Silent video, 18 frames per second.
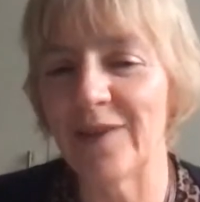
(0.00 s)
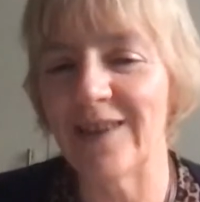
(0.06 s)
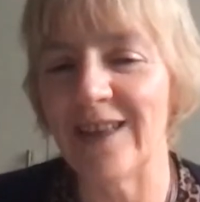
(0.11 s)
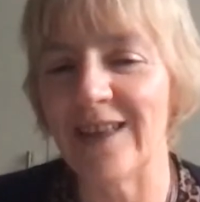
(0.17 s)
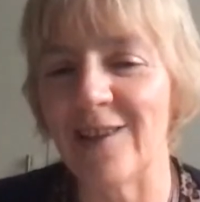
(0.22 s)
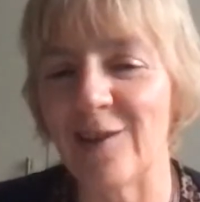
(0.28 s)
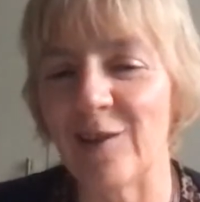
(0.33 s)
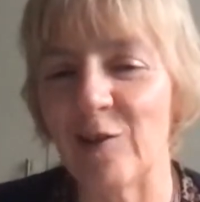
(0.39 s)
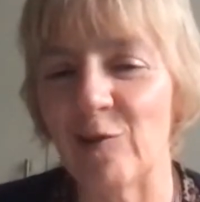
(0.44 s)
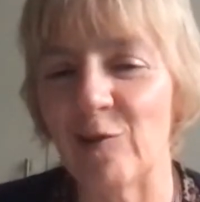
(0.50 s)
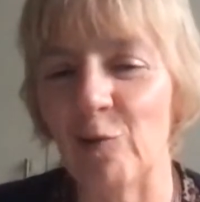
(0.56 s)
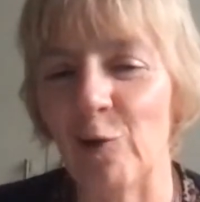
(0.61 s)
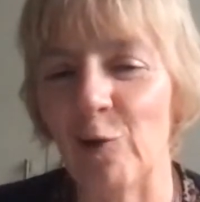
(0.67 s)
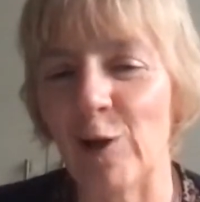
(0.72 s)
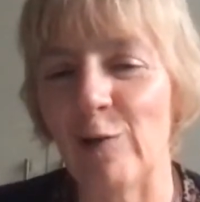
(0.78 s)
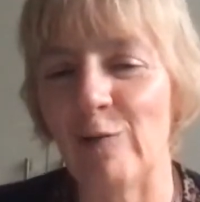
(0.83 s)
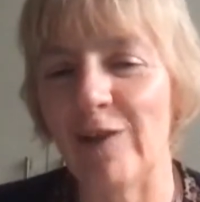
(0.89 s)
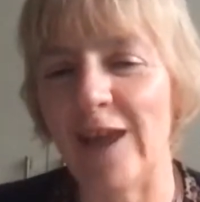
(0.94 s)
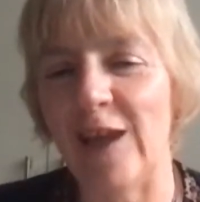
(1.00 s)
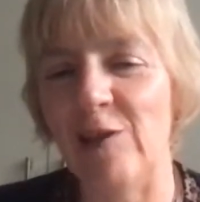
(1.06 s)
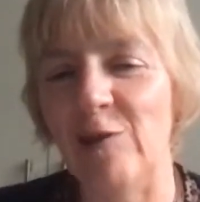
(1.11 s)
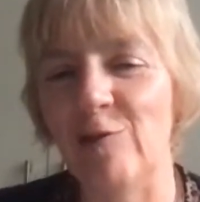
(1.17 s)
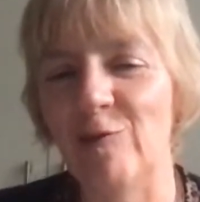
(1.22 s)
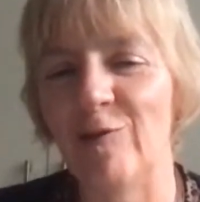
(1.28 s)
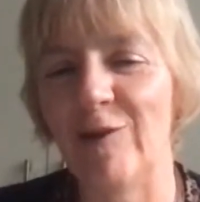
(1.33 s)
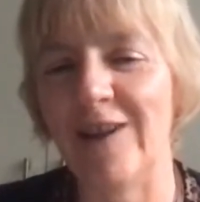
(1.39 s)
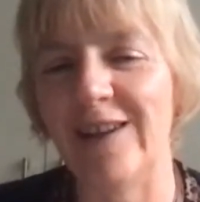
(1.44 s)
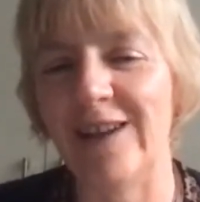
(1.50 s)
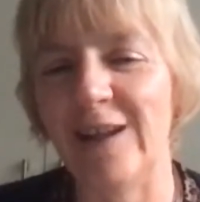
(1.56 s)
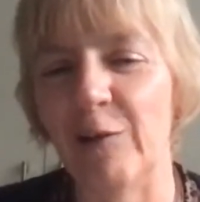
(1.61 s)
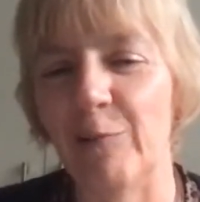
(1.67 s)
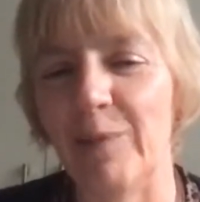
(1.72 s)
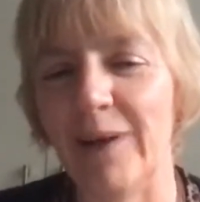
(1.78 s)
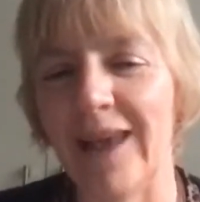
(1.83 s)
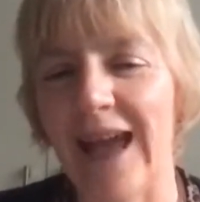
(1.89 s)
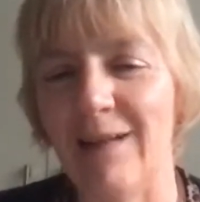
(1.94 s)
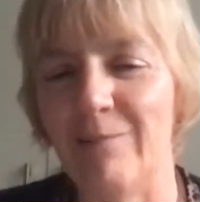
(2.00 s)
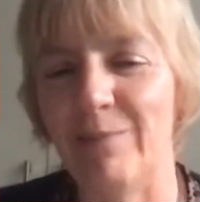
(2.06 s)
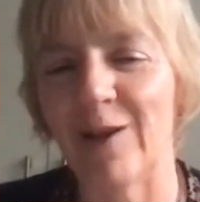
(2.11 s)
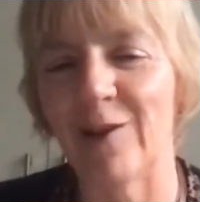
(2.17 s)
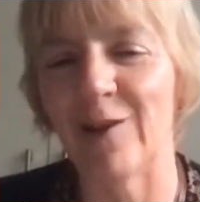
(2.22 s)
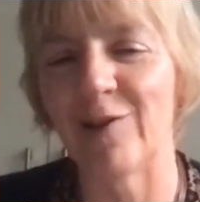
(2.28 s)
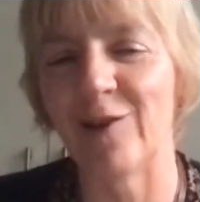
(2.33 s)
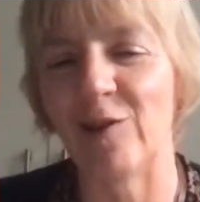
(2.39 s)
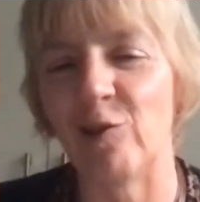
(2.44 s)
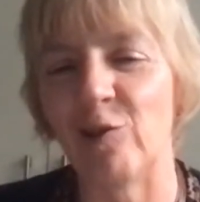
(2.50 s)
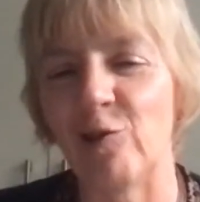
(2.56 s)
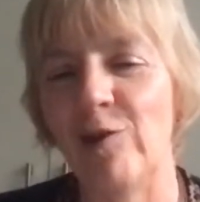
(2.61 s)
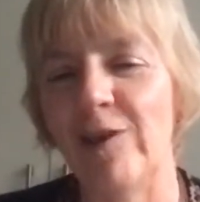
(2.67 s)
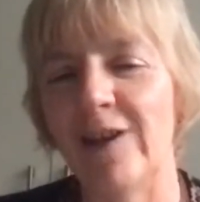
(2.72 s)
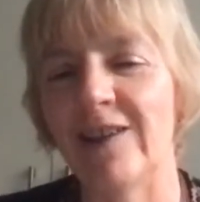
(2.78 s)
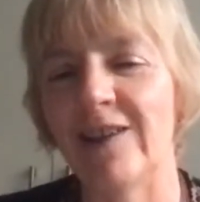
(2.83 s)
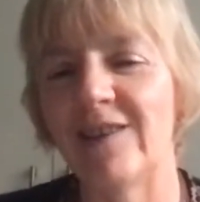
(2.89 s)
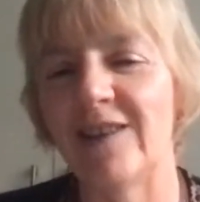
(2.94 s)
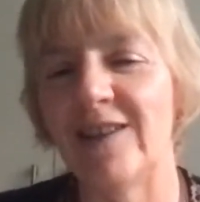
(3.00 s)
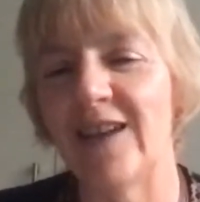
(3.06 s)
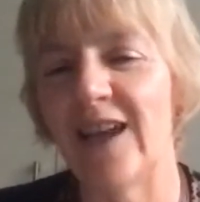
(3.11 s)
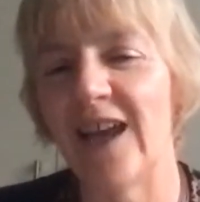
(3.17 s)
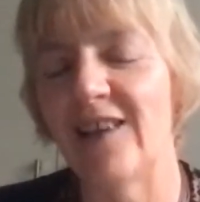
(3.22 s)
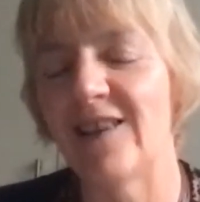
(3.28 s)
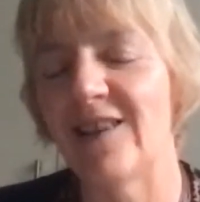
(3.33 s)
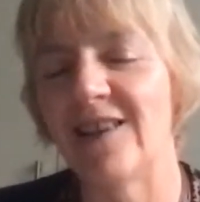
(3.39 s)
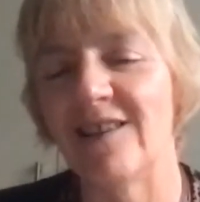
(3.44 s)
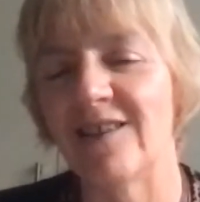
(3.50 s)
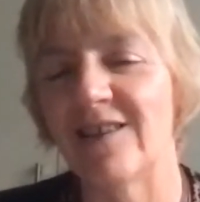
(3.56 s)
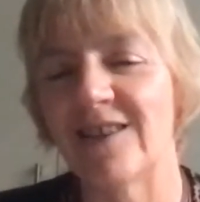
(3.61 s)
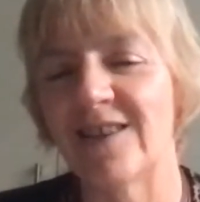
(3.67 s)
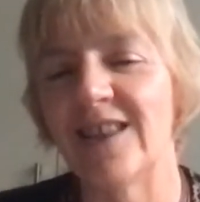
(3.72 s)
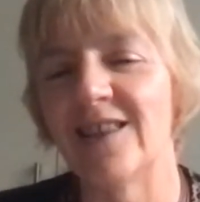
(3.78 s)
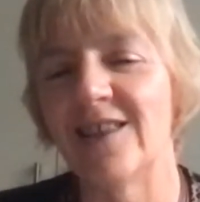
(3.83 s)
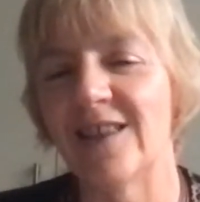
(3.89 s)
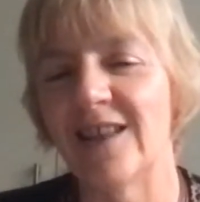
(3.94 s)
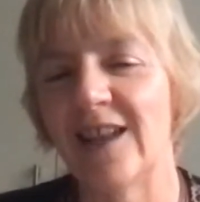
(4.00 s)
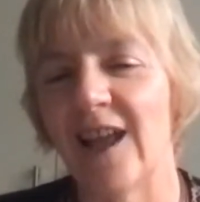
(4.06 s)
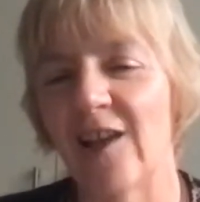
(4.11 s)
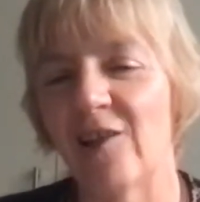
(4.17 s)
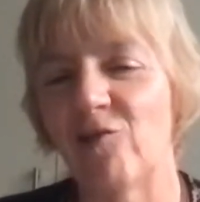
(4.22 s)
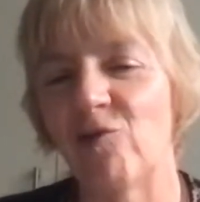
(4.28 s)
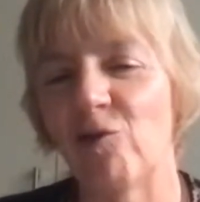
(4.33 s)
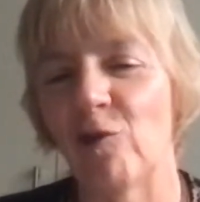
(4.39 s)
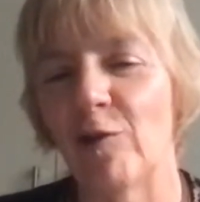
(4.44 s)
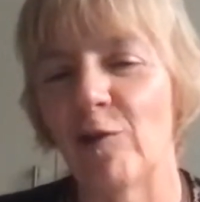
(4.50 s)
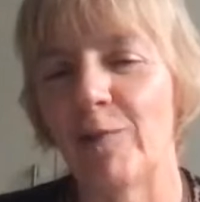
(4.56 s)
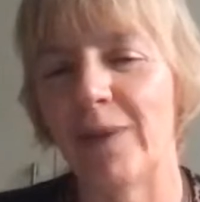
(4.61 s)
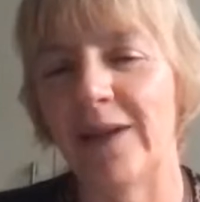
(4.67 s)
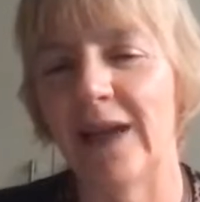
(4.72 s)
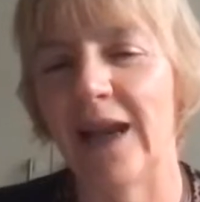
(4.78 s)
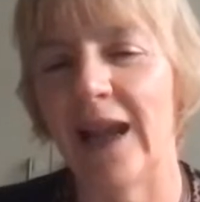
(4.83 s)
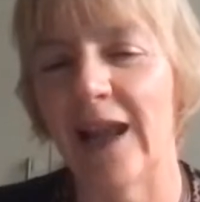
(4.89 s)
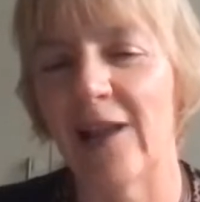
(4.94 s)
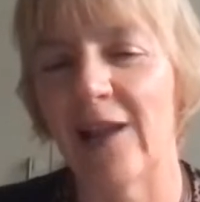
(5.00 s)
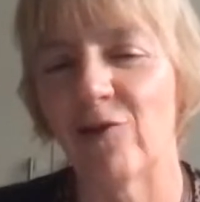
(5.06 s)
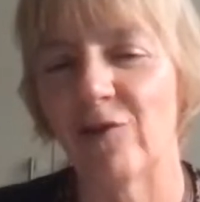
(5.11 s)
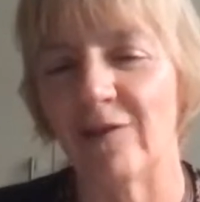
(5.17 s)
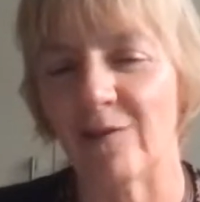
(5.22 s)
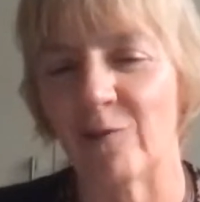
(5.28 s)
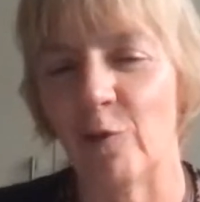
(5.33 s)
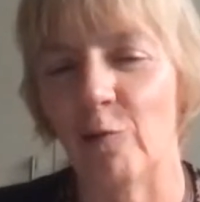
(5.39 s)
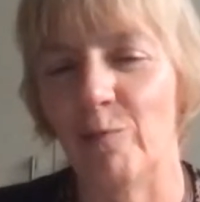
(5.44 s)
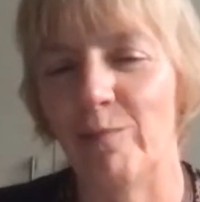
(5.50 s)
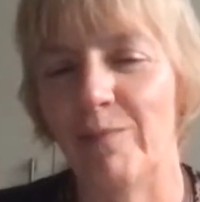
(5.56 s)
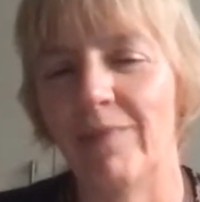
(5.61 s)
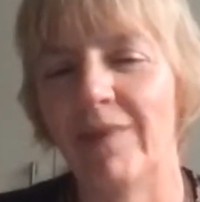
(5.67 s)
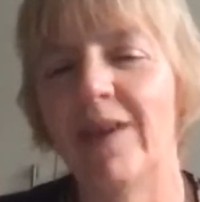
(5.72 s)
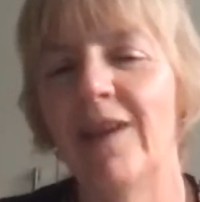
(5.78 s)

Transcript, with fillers: since the story of the EU Green Deal began, because it's two years today since, since the last European elections, or